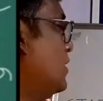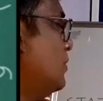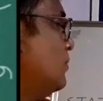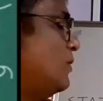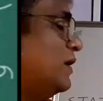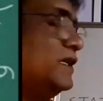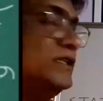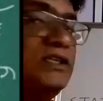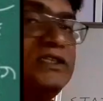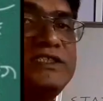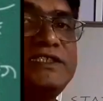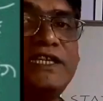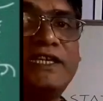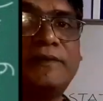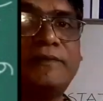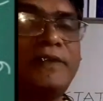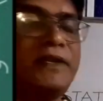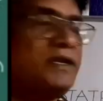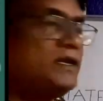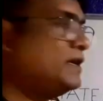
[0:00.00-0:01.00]
What is the
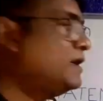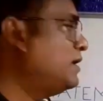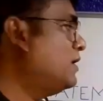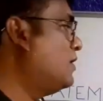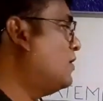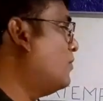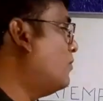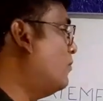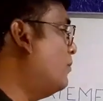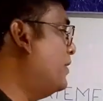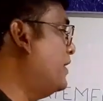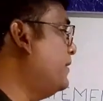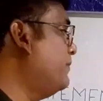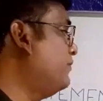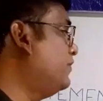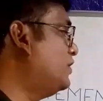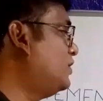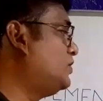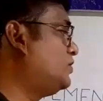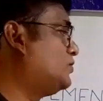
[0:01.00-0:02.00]
statement?
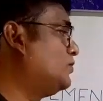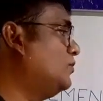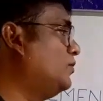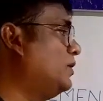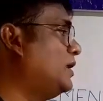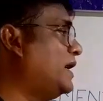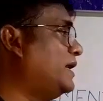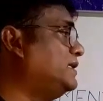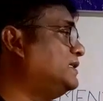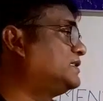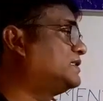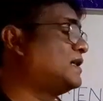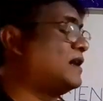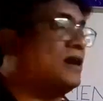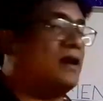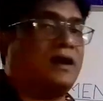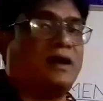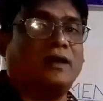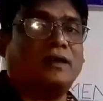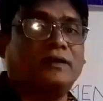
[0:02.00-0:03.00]
When the two lines
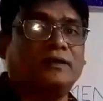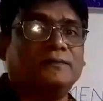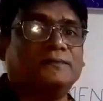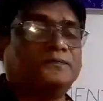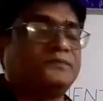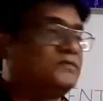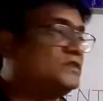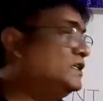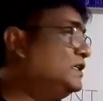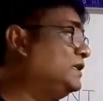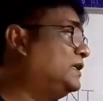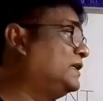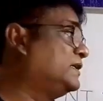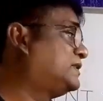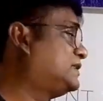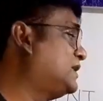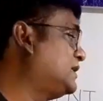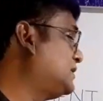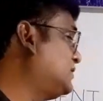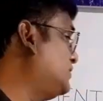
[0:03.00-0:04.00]
are
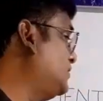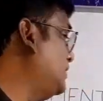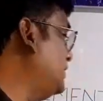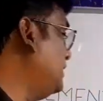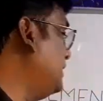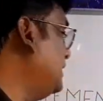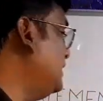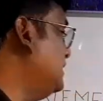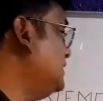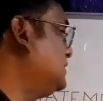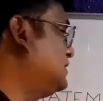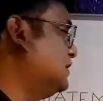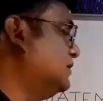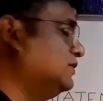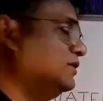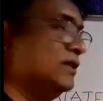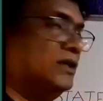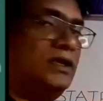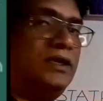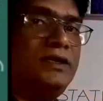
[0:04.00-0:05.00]
intersecting each
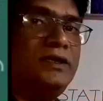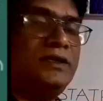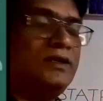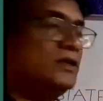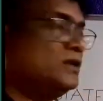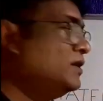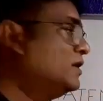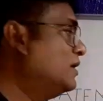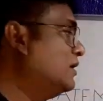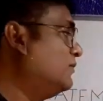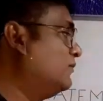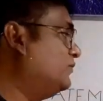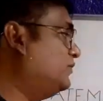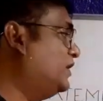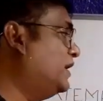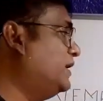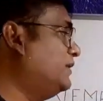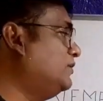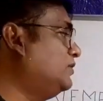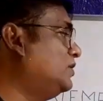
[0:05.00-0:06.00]
other,
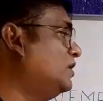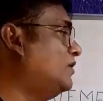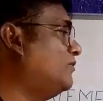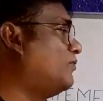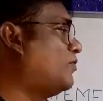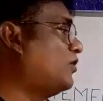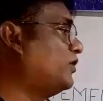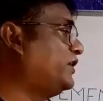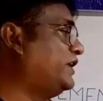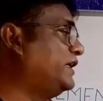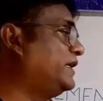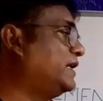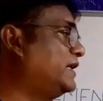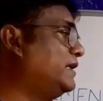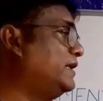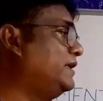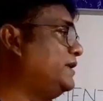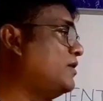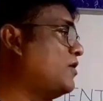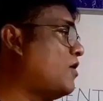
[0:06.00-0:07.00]
then the
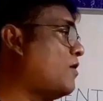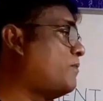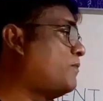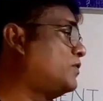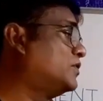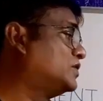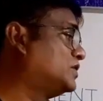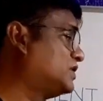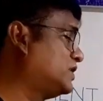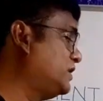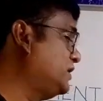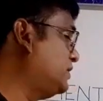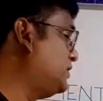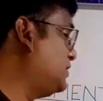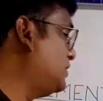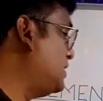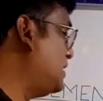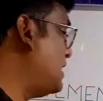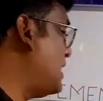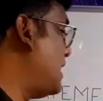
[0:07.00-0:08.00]
vertically
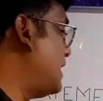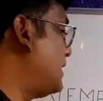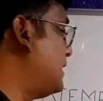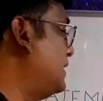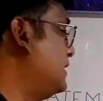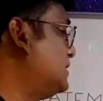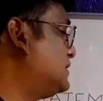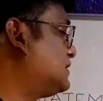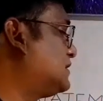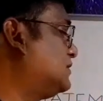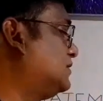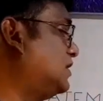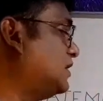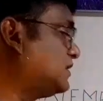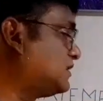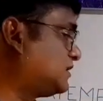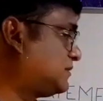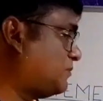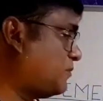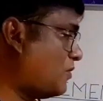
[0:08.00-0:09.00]
opposite angles
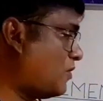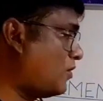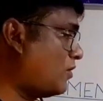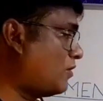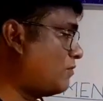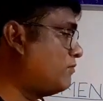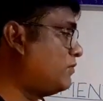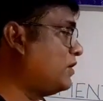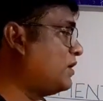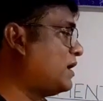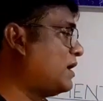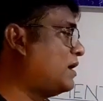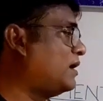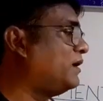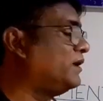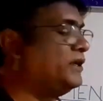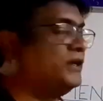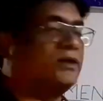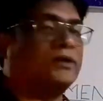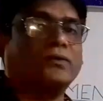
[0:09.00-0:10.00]
thus formed
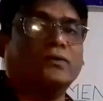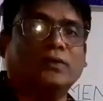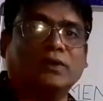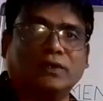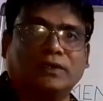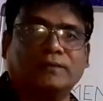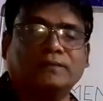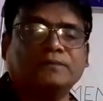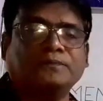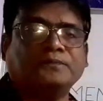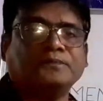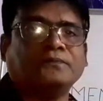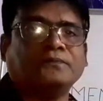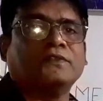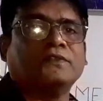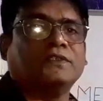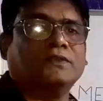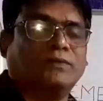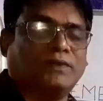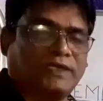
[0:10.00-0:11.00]
are equal.
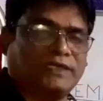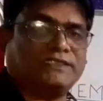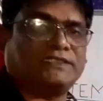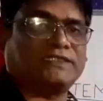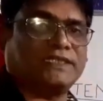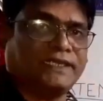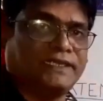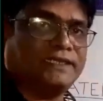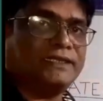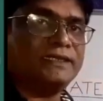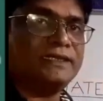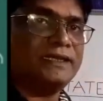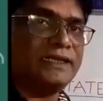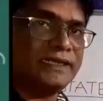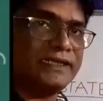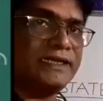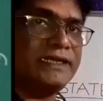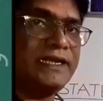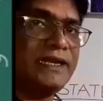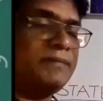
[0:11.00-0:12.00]
What is saying?
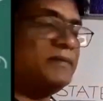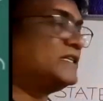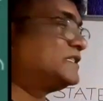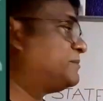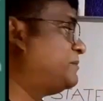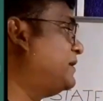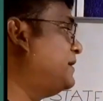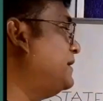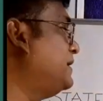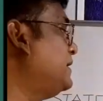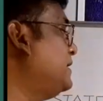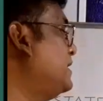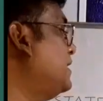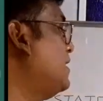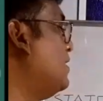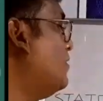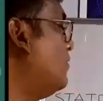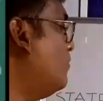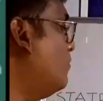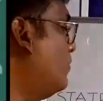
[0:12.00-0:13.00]
Again I am explaining.
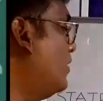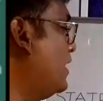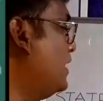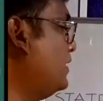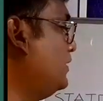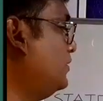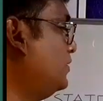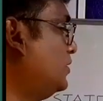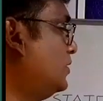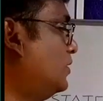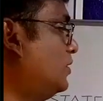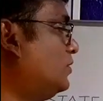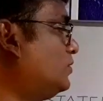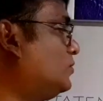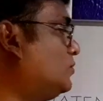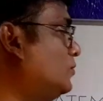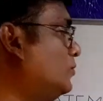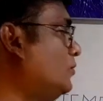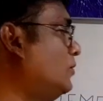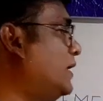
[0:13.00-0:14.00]
When the
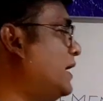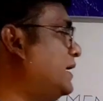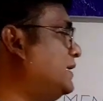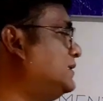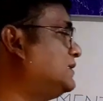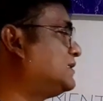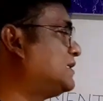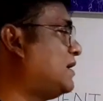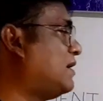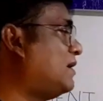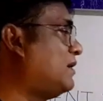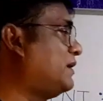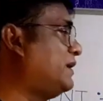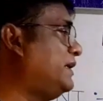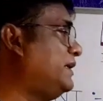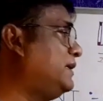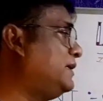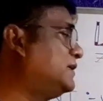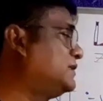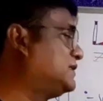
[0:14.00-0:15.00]
two lines are
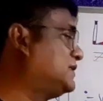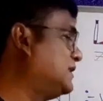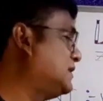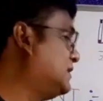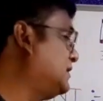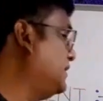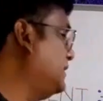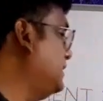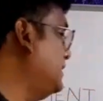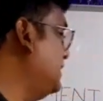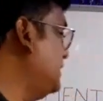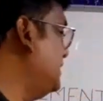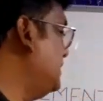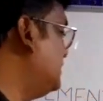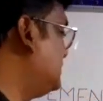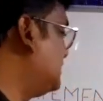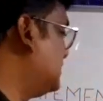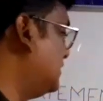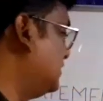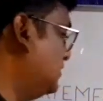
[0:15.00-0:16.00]
intersecting
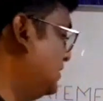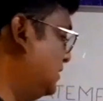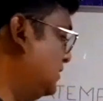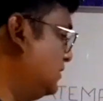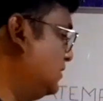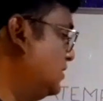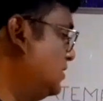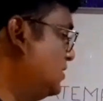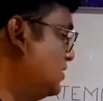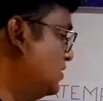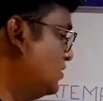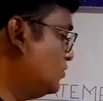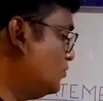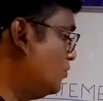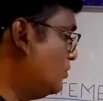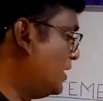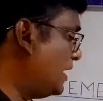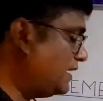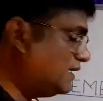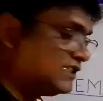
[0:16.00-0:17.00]
each other,
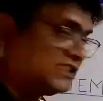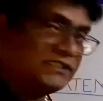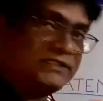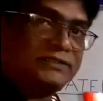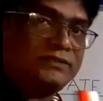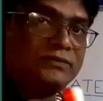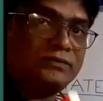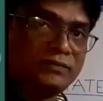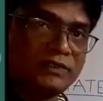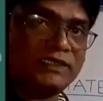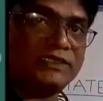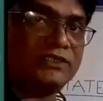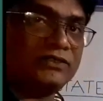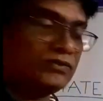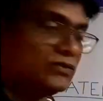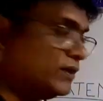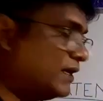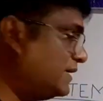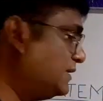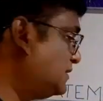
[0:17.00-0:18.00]
two lines, what are the
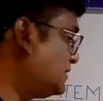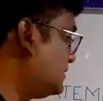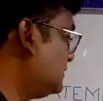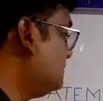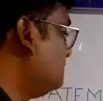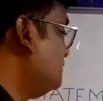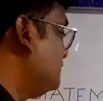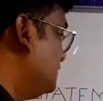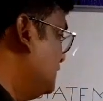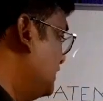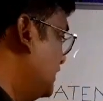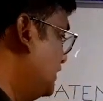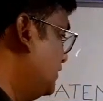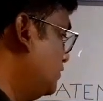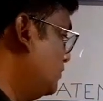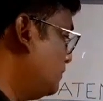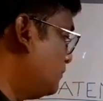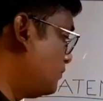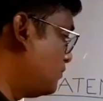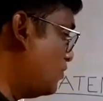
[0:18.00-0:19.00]
two lines? Then
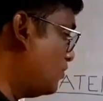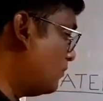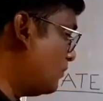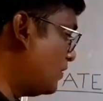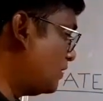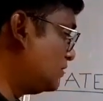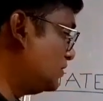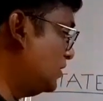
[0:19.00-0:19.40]
you go for